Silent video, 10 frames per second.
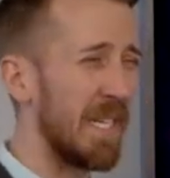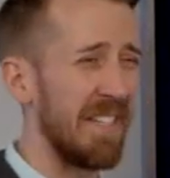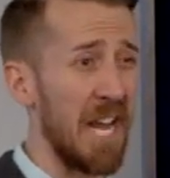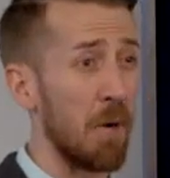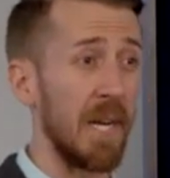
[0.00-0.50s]

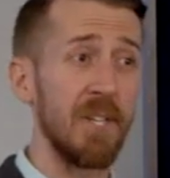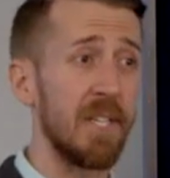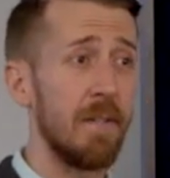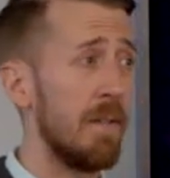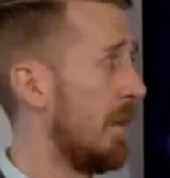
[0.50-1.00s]
mean
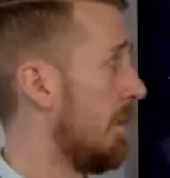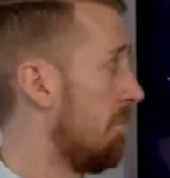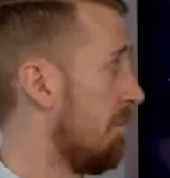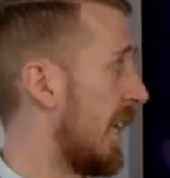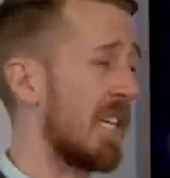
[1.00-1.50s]
narration,
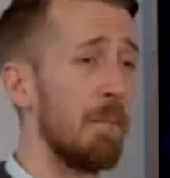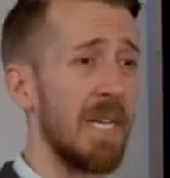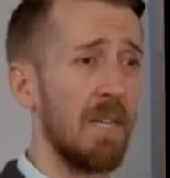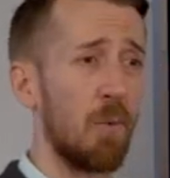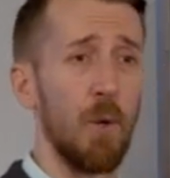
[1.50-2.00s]
it can
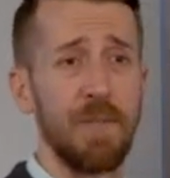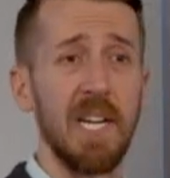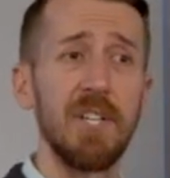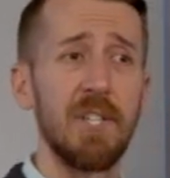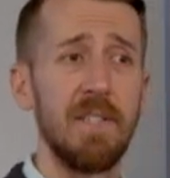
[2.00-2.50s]
mean
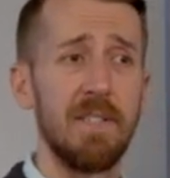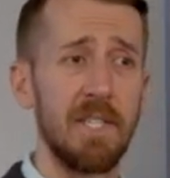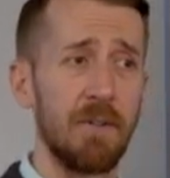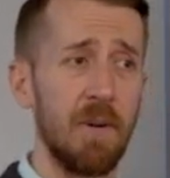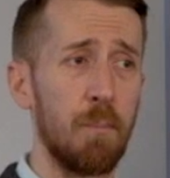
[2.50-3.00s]

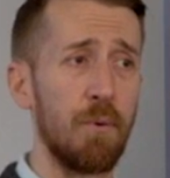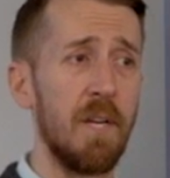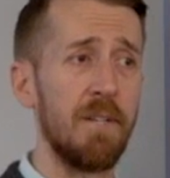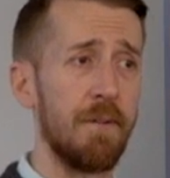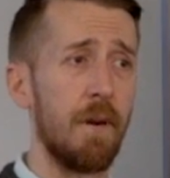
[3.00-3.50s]
quotations, either in
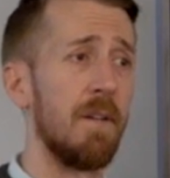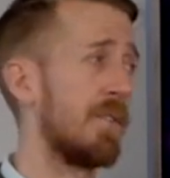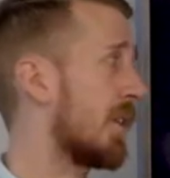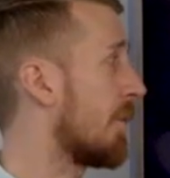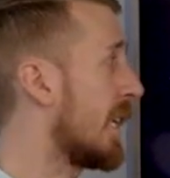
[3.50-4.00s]
print or on
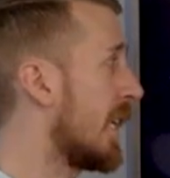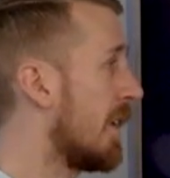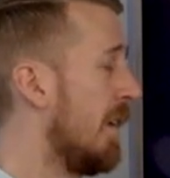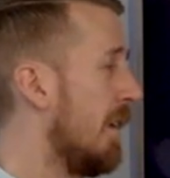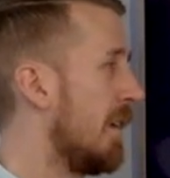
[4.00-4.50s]

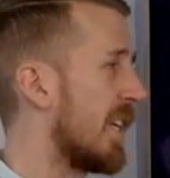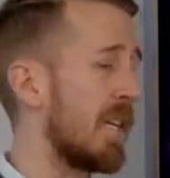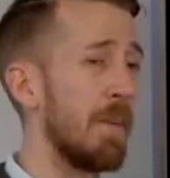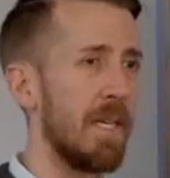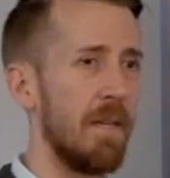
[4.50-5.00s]
screen. It
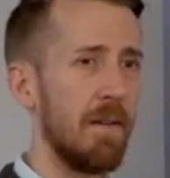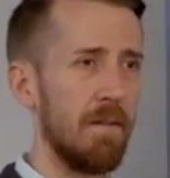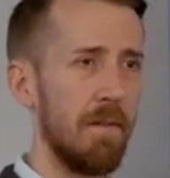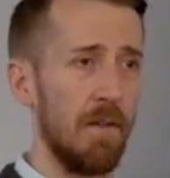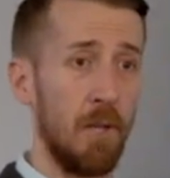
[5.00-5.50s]
can mean
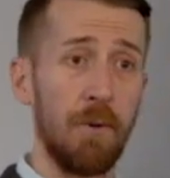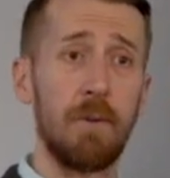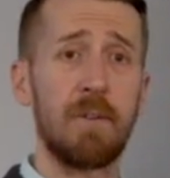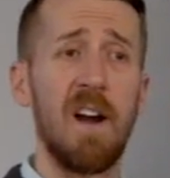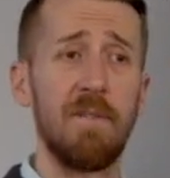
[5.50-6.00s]
a
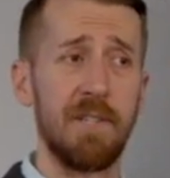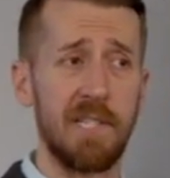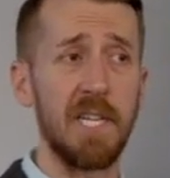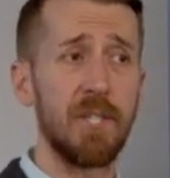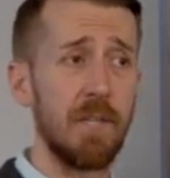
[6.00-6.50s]
literal
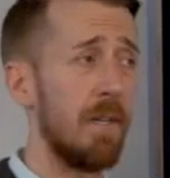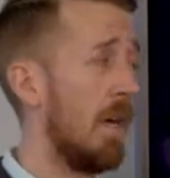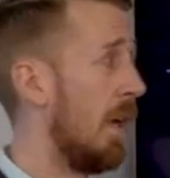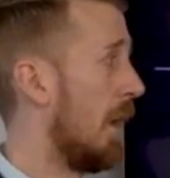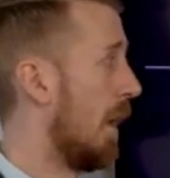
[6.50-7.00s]
conversation.
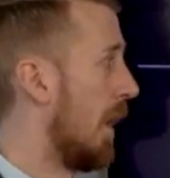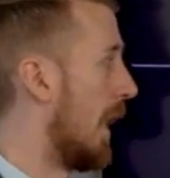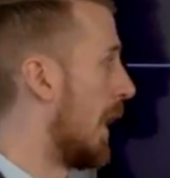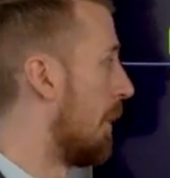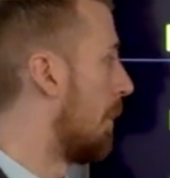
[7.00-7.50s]

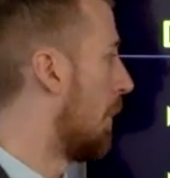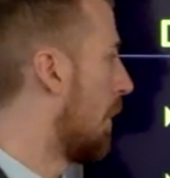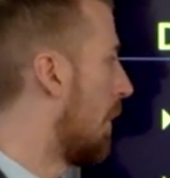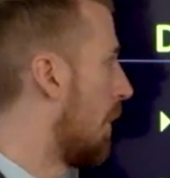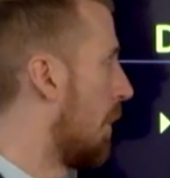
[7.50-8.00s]
Um,
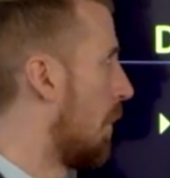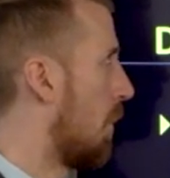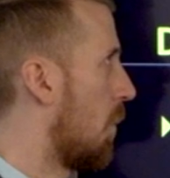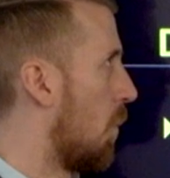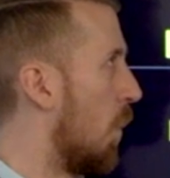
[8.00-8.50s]

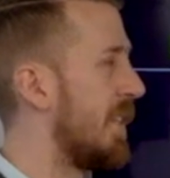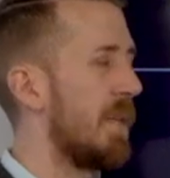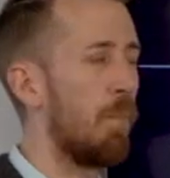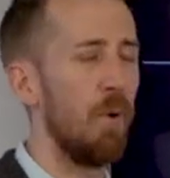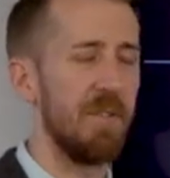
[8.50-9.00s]

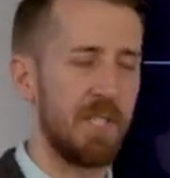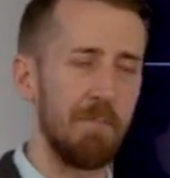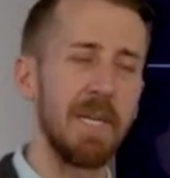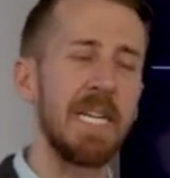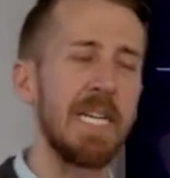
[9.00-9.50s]
what's important to
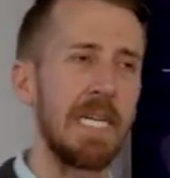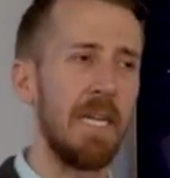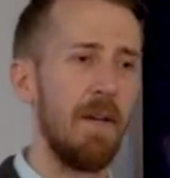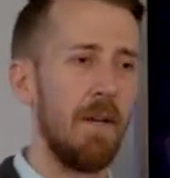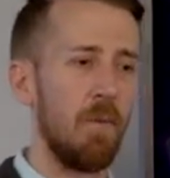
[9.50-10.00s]

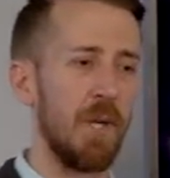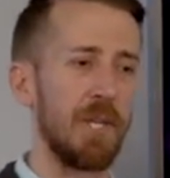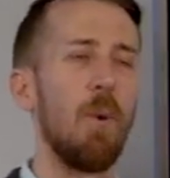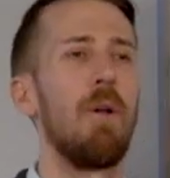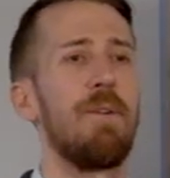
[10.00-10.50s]
me
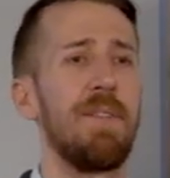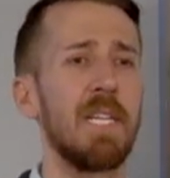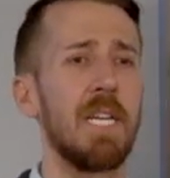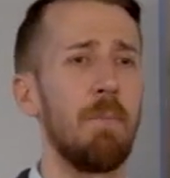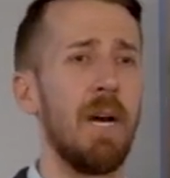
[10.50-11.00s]
when you all are
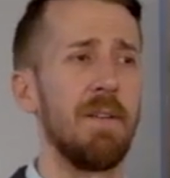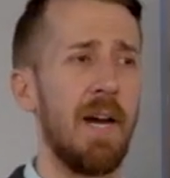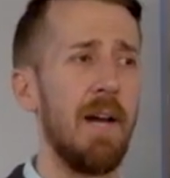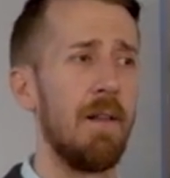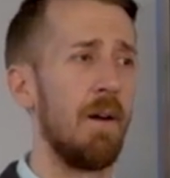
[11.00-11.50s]
thinking about
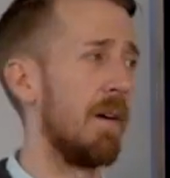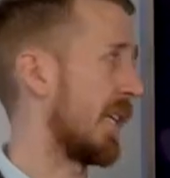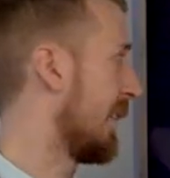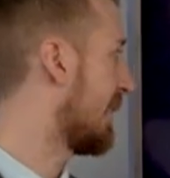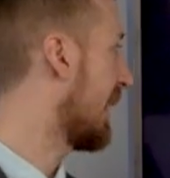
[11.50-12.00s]

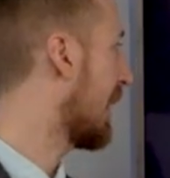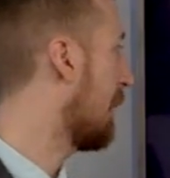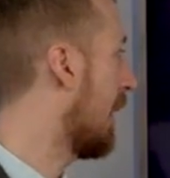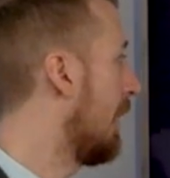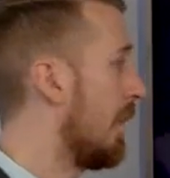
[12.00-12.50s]
dialogue is thinking
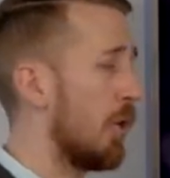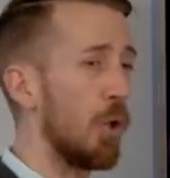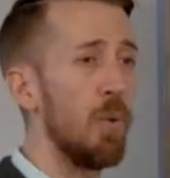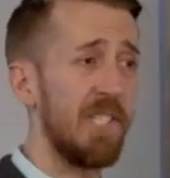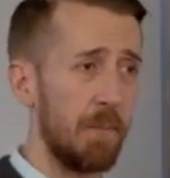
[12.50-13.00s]
about
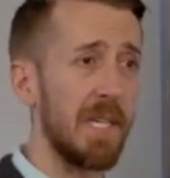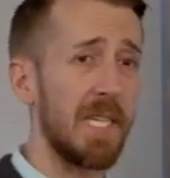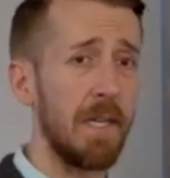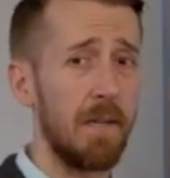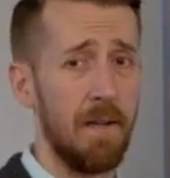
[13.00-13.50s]
who is
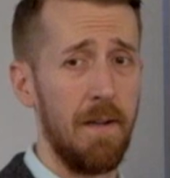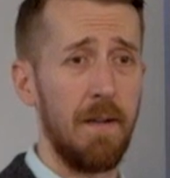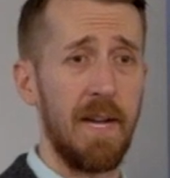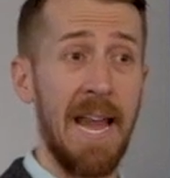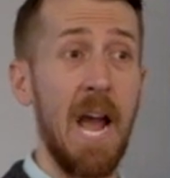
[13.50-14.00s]
speaking
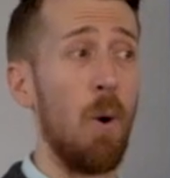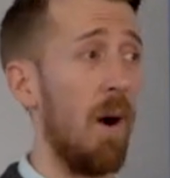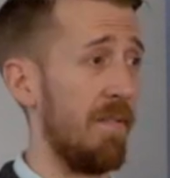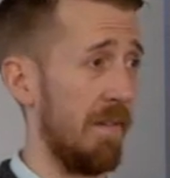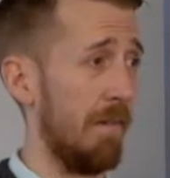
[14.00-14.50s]
and how
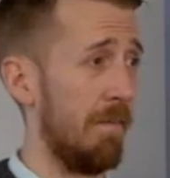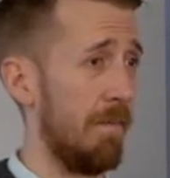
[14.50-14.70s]
often,